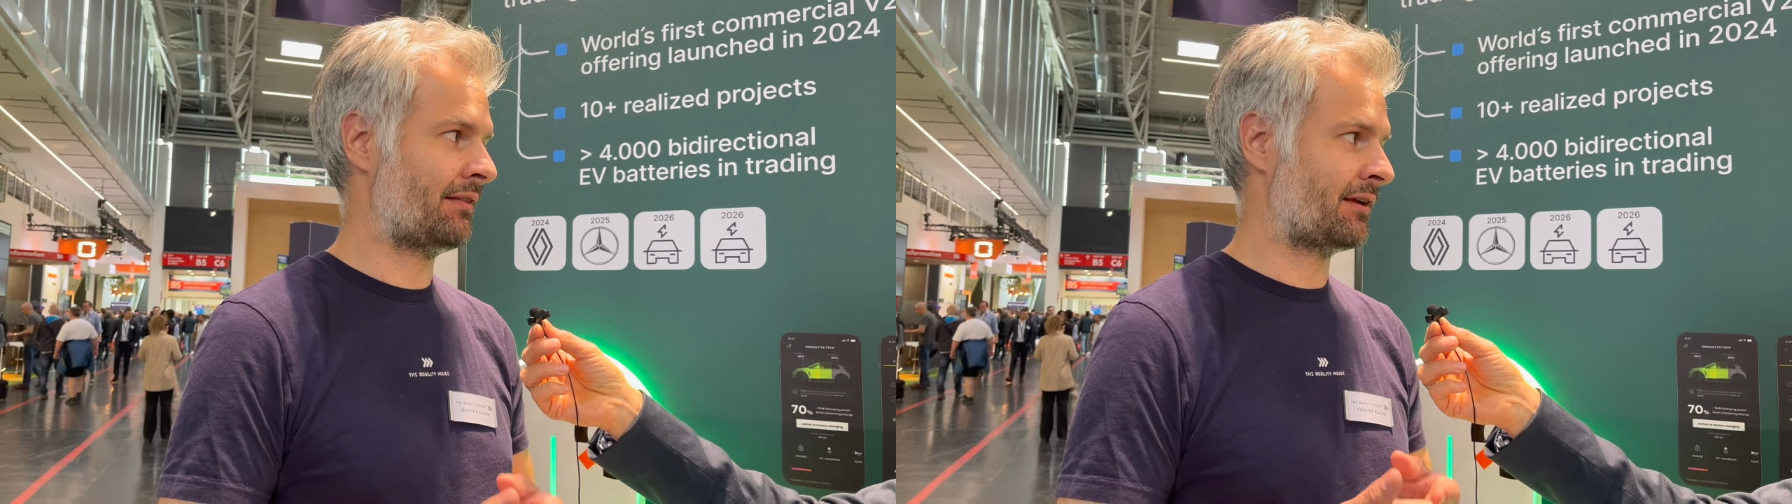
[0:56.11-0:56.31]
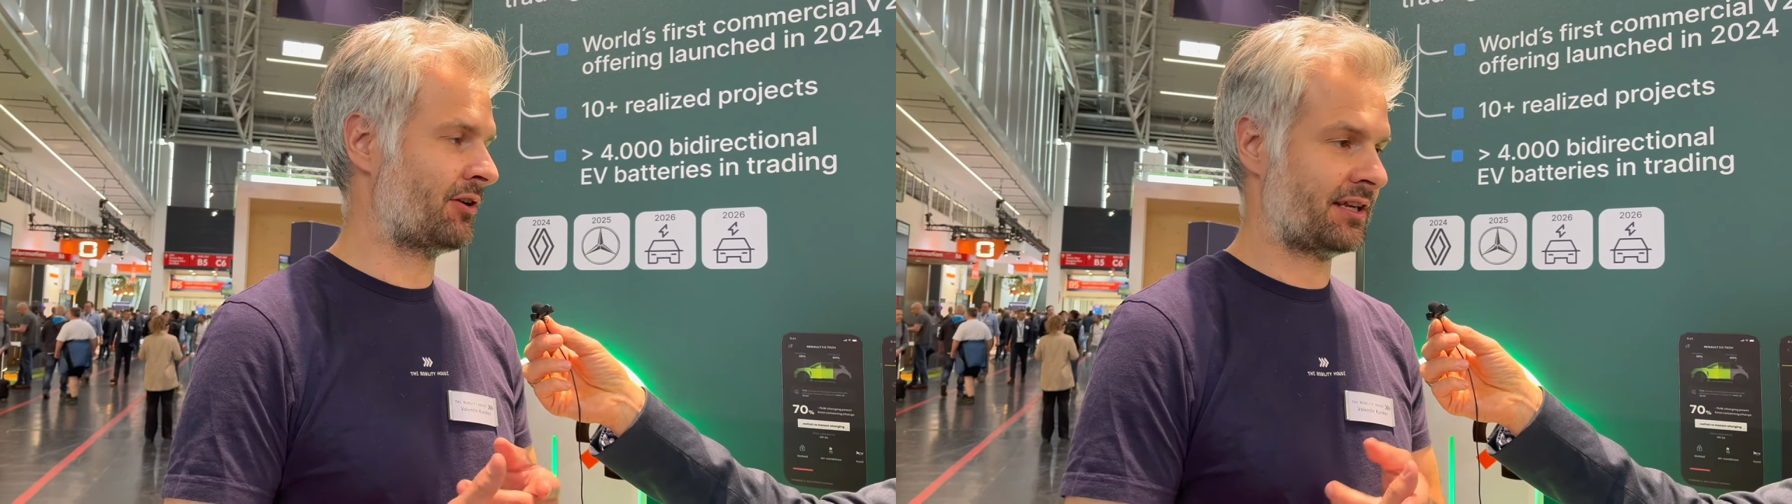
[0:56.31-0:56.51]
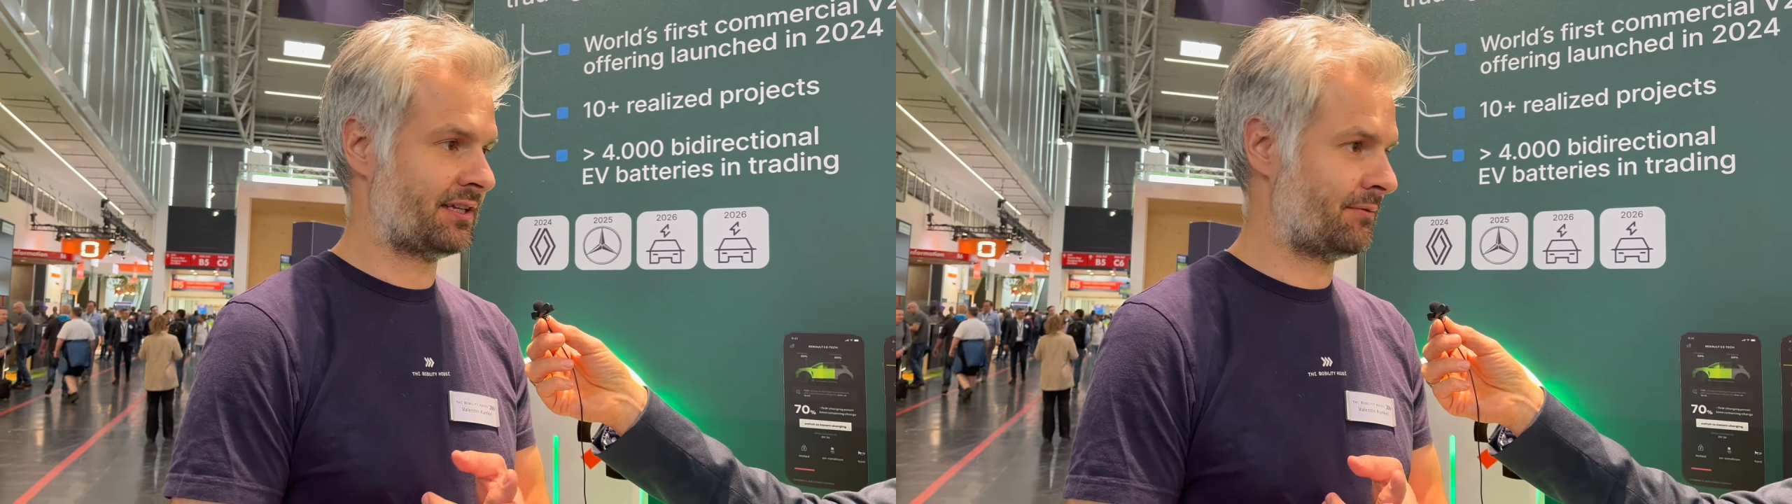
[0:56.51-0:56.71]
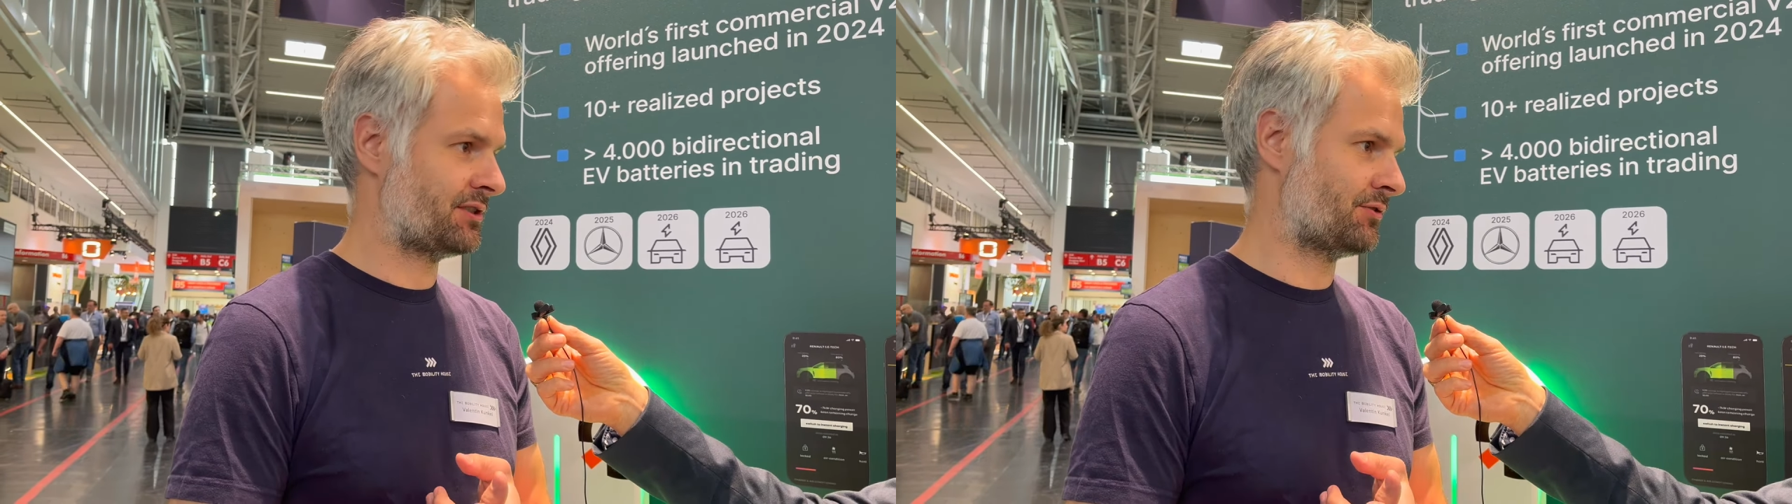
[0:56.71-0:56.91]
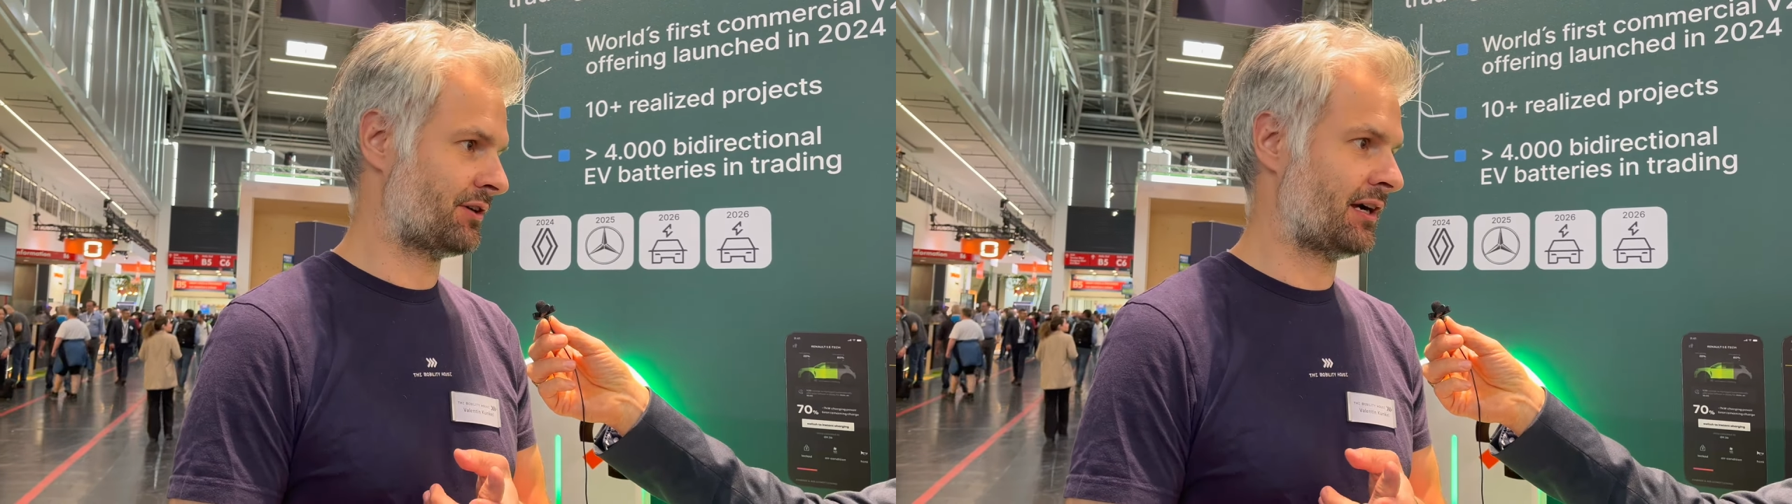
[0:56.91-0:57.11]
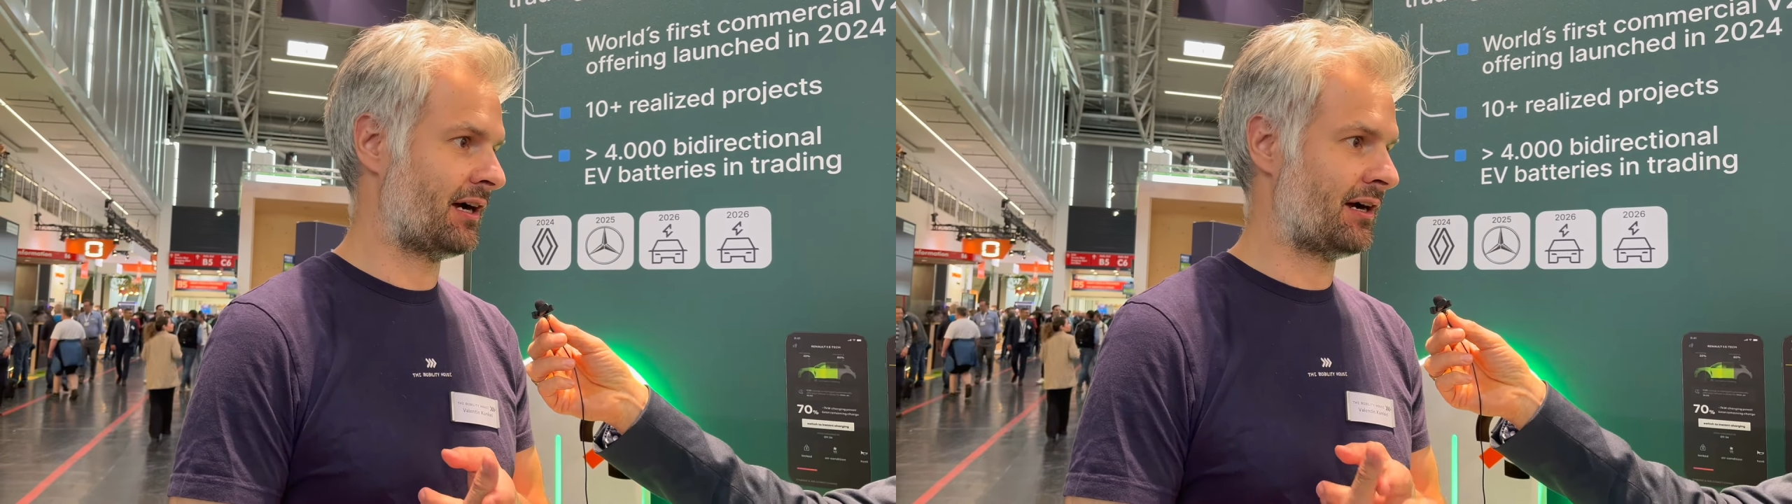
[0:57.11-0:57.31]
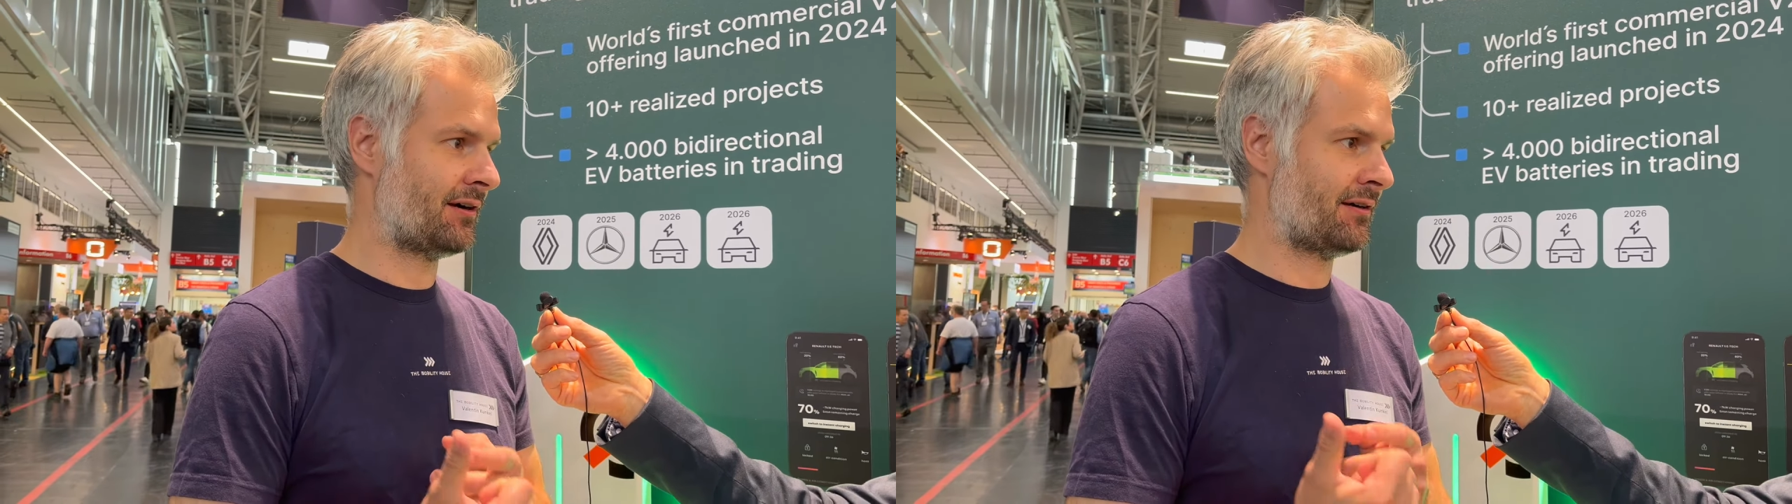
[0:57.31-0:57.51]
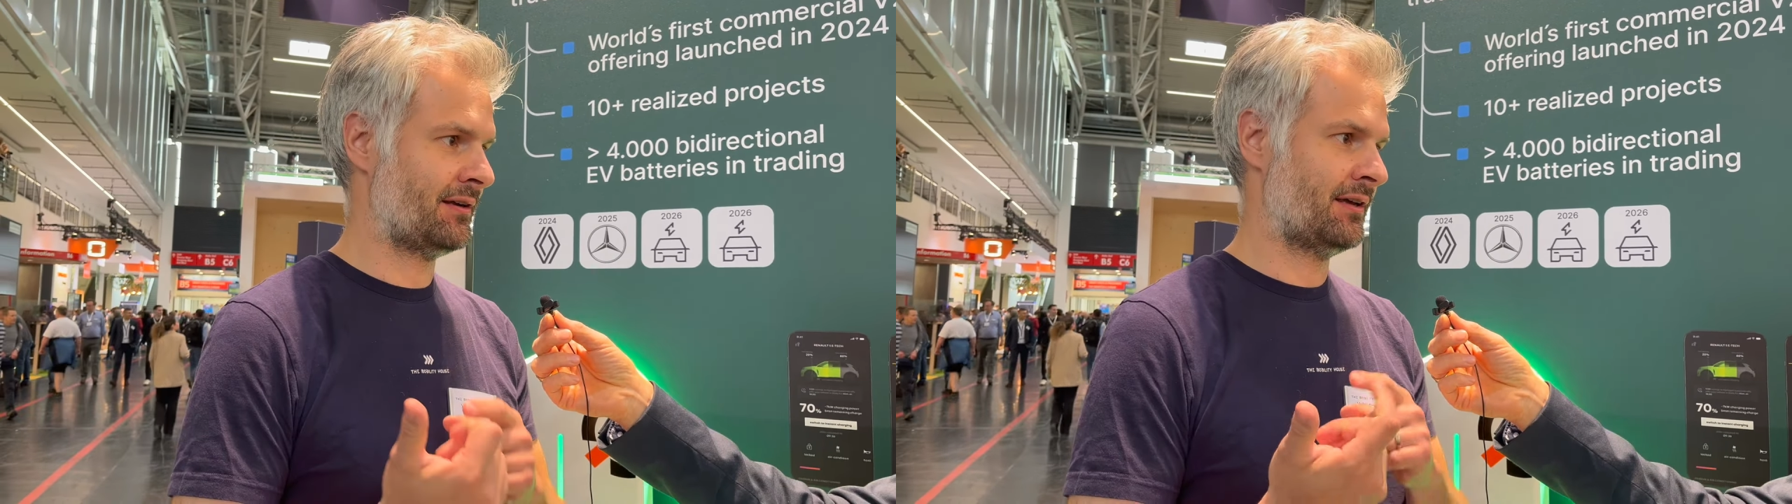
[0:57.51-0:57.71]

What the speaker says: the connectivity to the car,